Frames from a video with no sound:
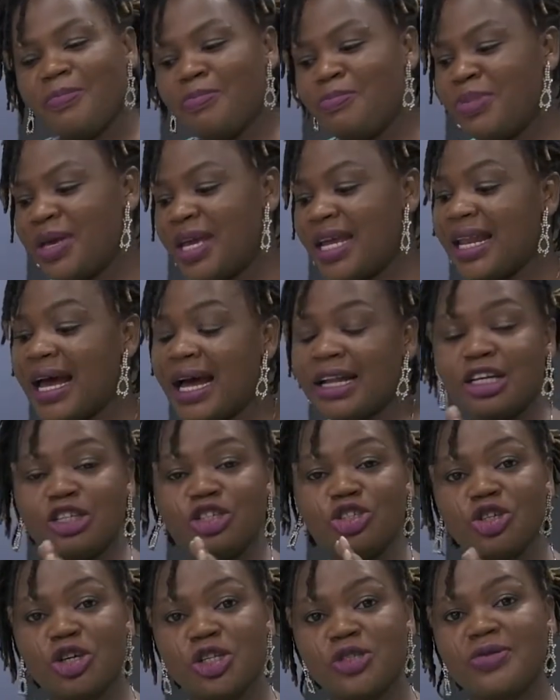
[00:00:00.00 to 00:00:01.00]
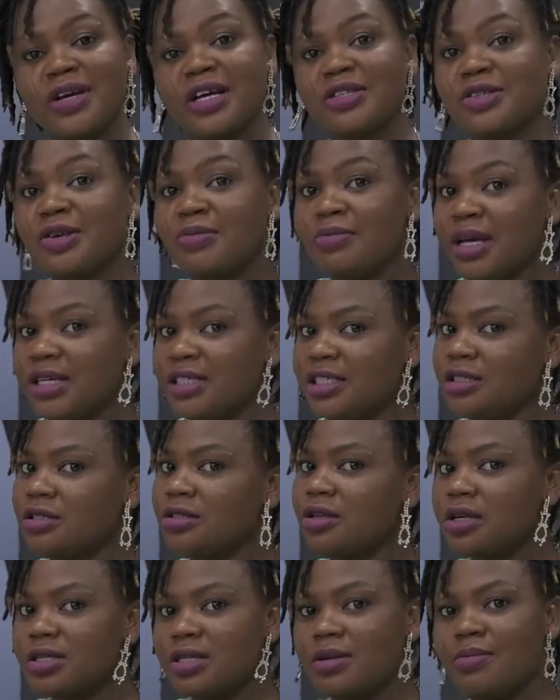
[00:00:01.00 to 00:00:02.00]
Being an industrial sewing machine
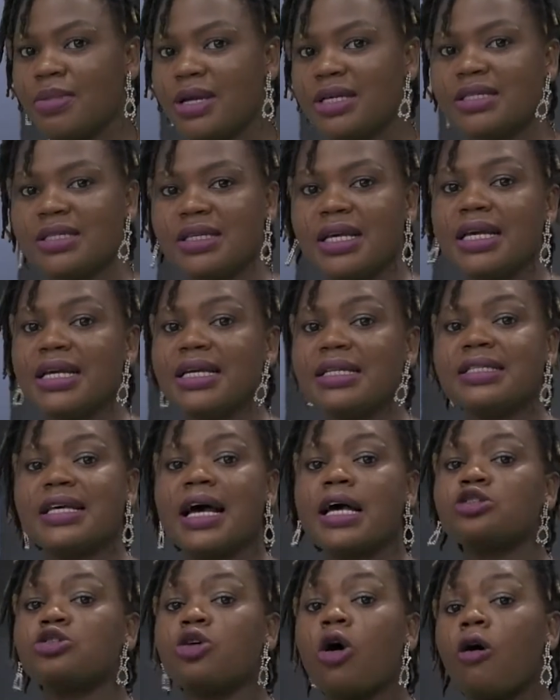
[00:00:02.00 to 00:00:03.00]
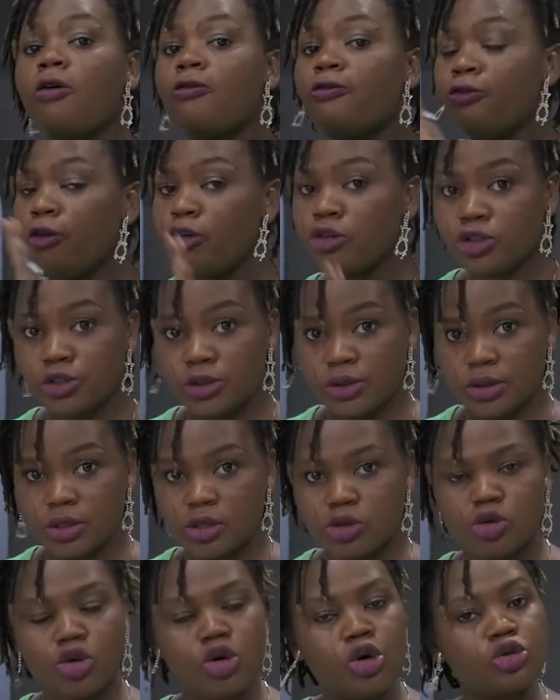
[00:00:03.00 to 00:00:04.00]
doesn't mean it has all
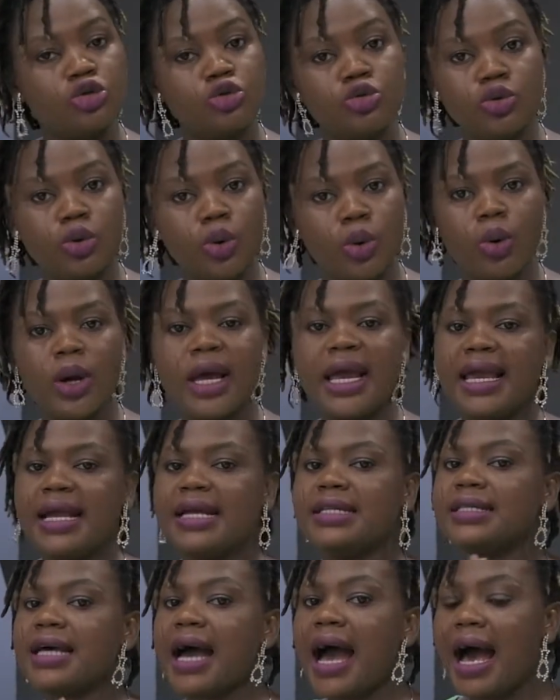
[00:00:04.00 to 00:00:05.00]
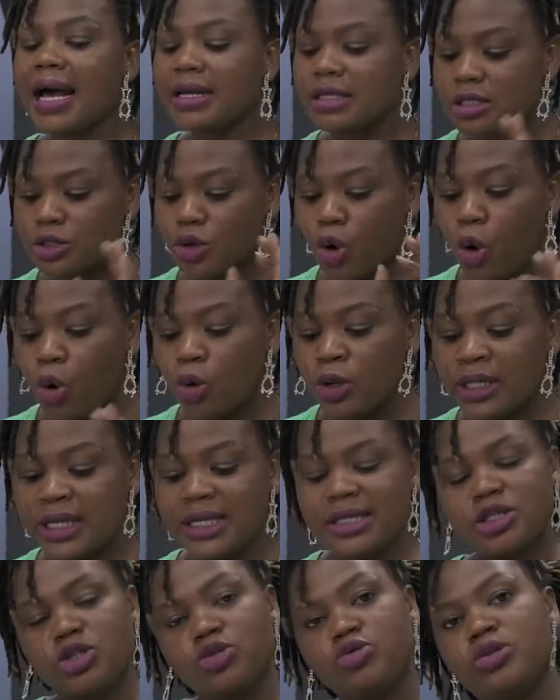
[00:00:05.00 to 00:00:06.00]
functions. No, it has
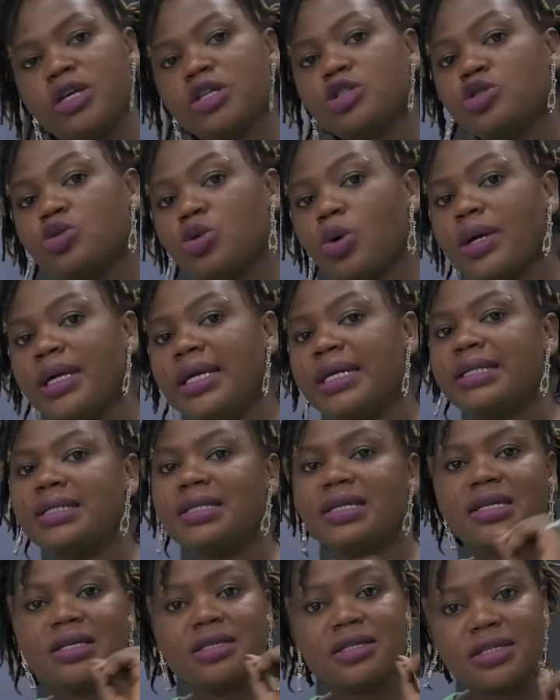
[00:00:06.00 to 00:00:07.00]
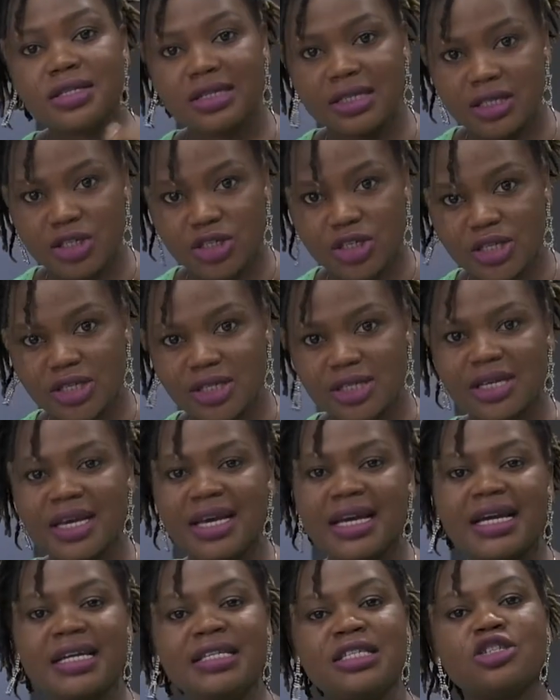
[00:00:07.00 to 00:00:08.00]
only straight sewing stitches.
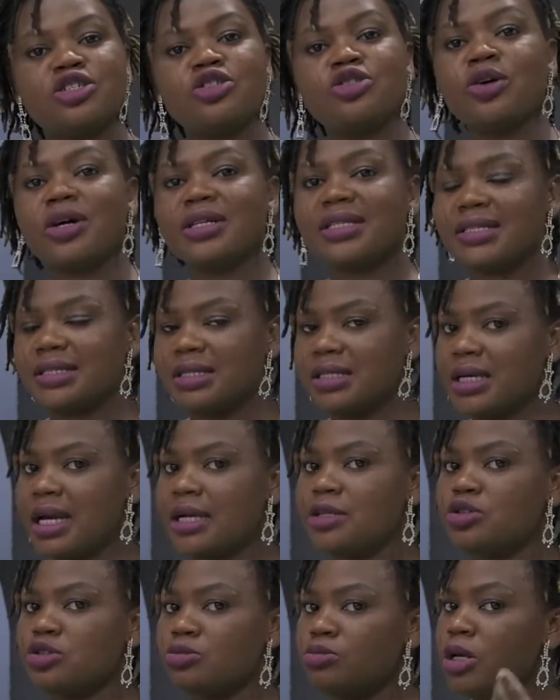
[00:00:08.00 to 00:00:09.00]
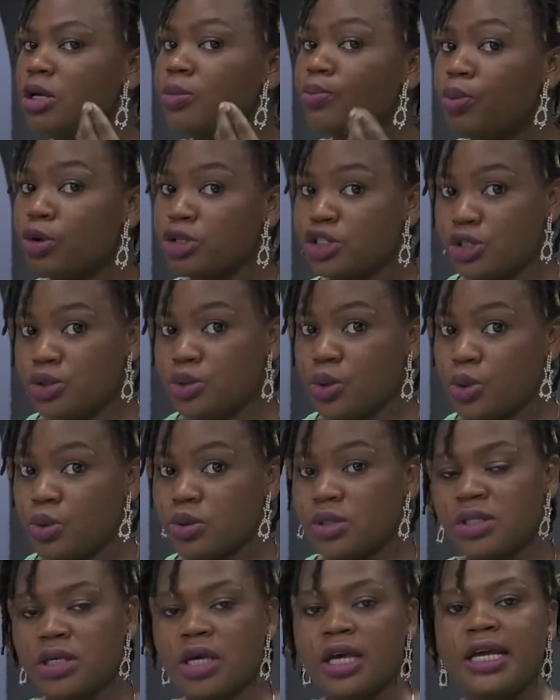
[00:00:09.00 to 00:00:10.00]
It is not designed to make
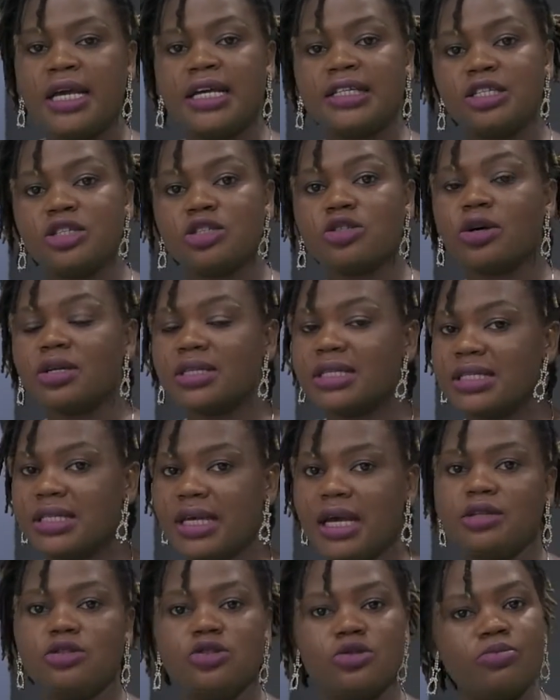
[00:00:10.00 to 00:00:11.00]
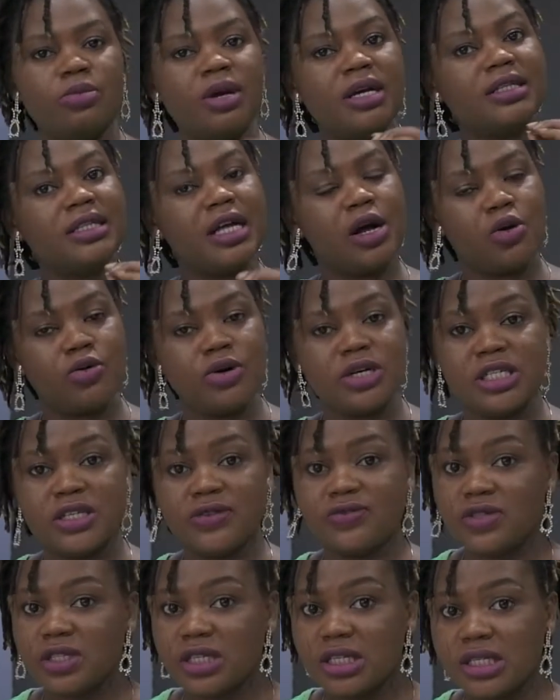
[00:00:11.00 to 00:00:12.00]
buttonholes. It is not designed to make
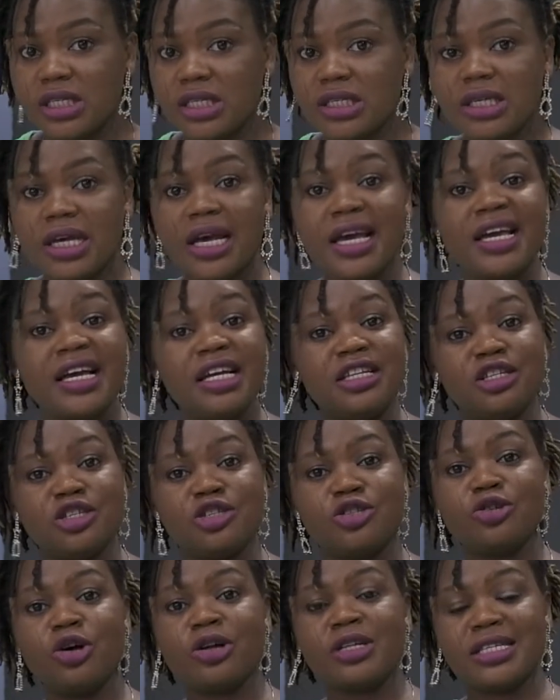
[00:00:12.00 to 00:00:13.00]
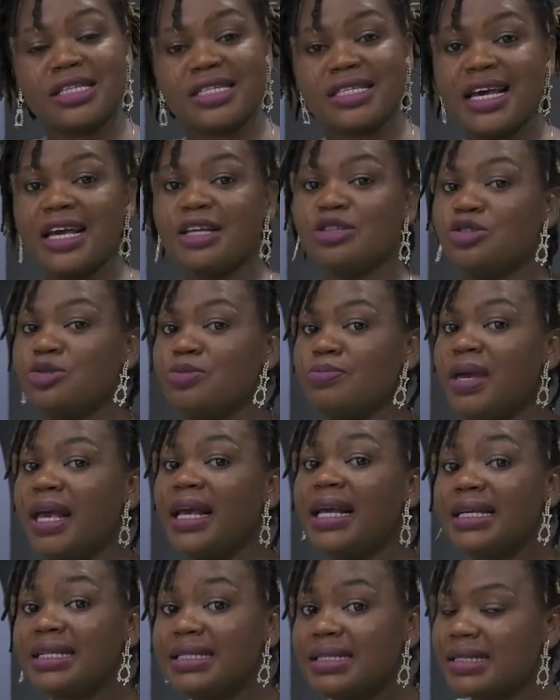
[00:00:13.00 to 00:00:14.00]
decorative stitches. It is not designed to
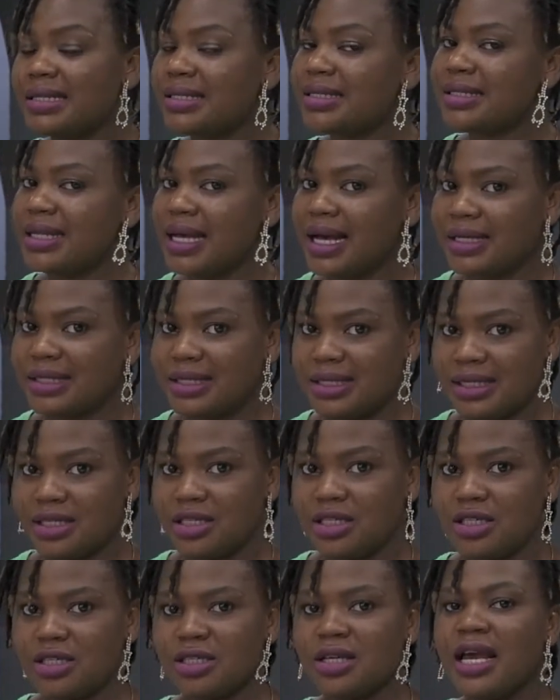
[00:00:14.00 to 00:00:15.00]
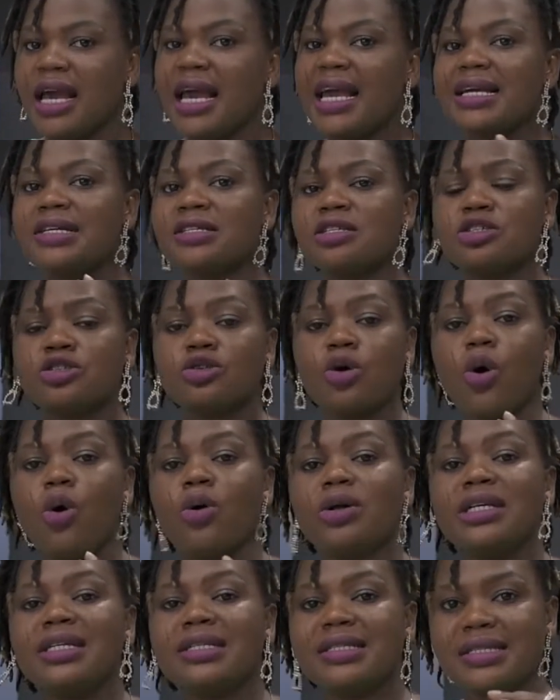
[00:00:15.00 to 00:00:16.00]
make zigzag stitches. It is
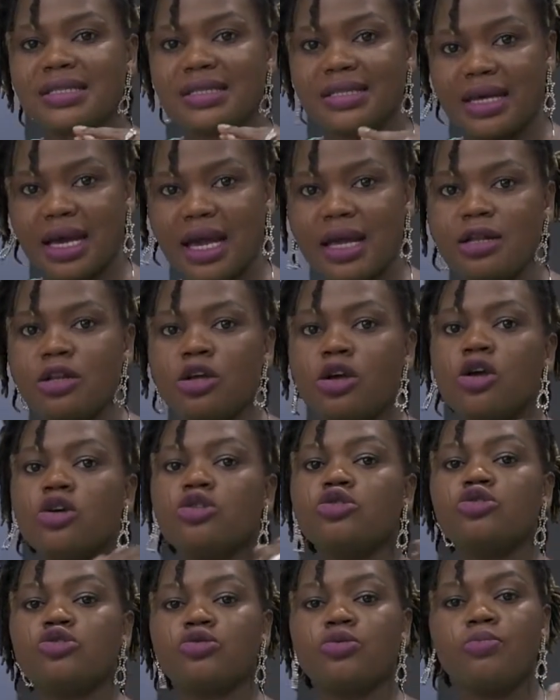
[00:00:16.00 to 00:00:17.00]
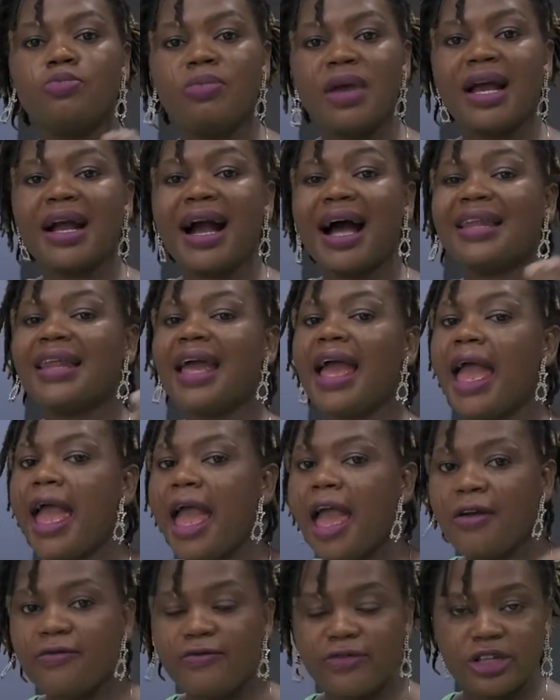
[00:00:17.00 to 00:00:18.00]
only designed to make an
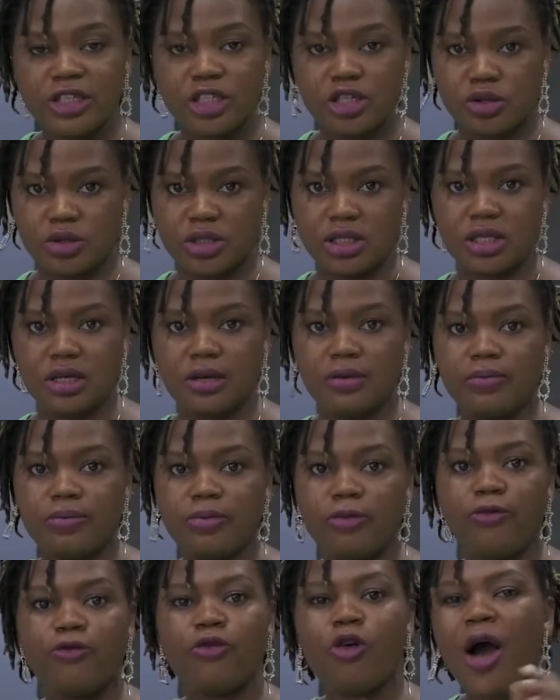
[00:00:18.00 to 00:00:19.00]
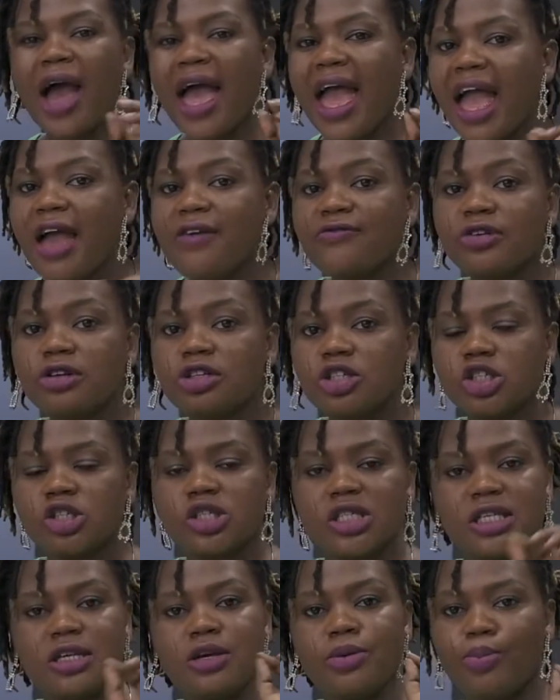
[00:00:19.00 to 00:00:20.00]
heavy duty, for heavy
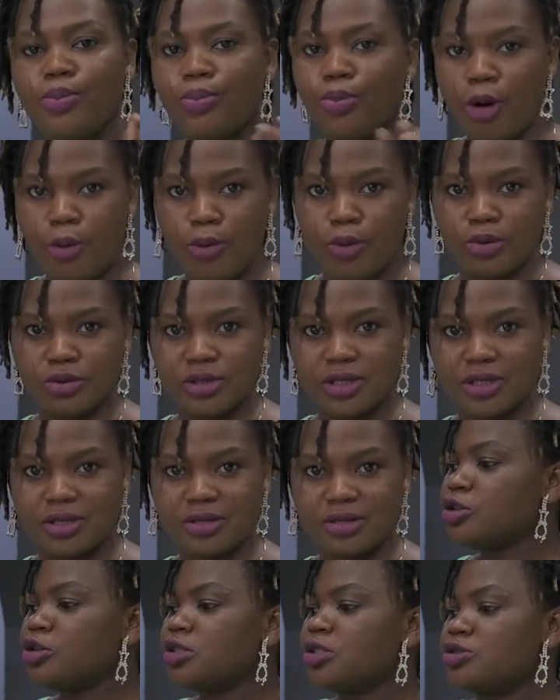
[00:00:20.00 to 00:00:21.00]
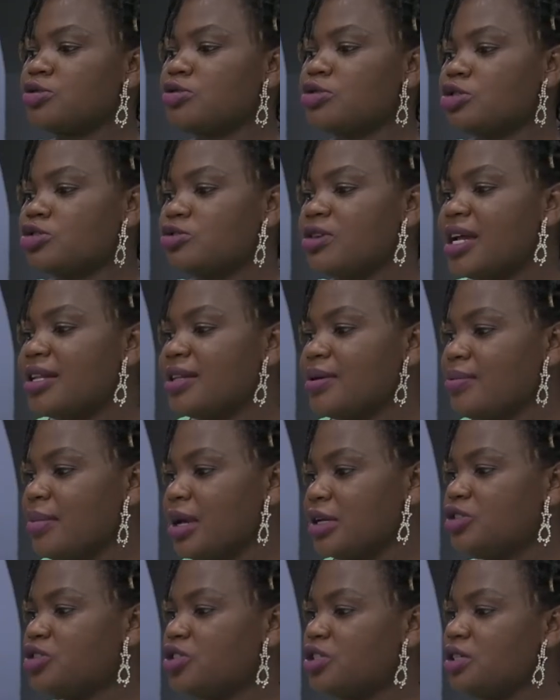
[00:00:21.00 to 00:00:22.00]
duty purpose. to thread the
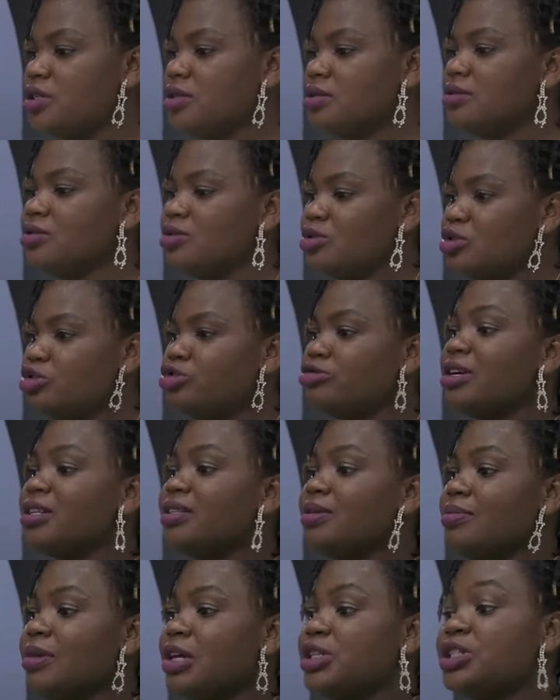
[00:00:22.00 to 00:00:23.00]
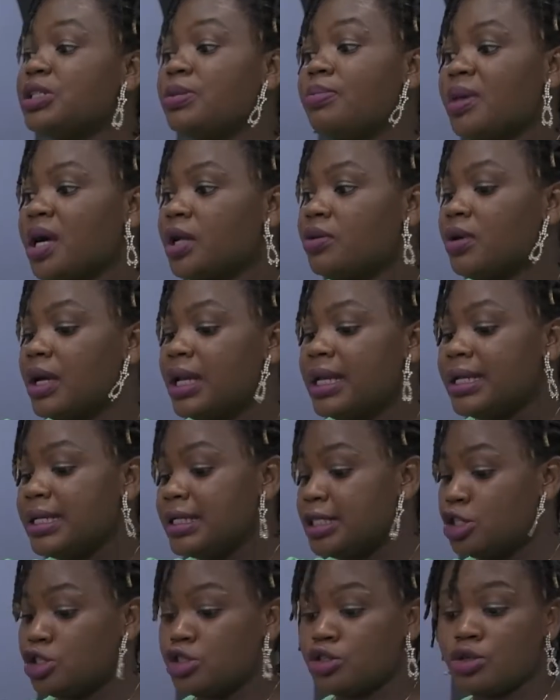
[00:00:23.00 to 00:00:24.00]
machine, you thread the machine manually.
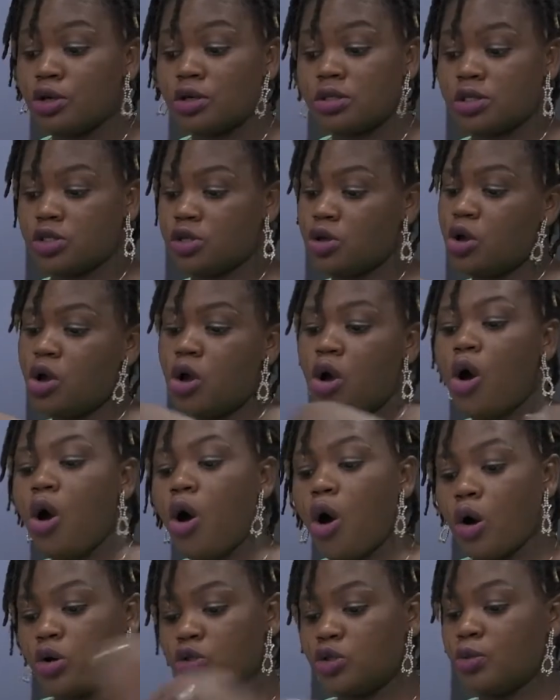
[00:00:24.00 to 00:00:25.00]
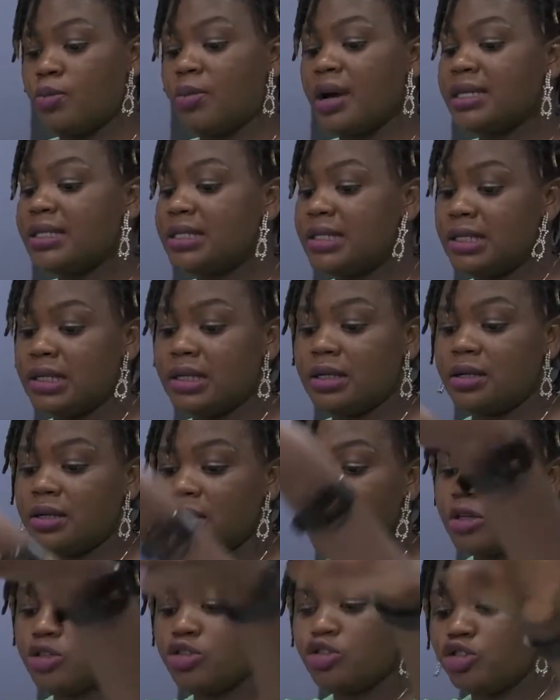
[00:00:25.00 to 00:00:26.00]
It is not automatic
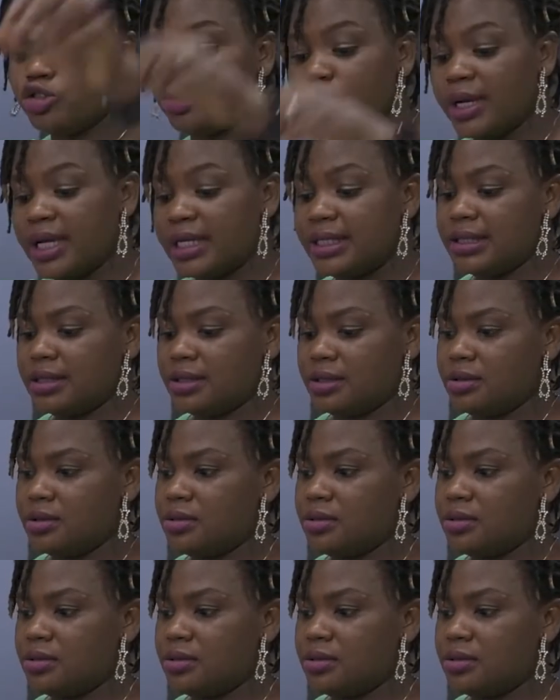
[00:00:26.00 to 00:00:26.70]
threading.